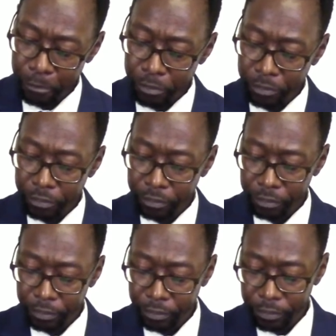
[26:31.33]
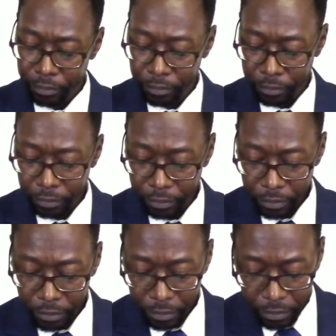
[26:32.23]

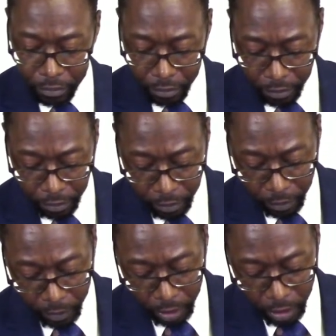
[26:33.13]
(silence)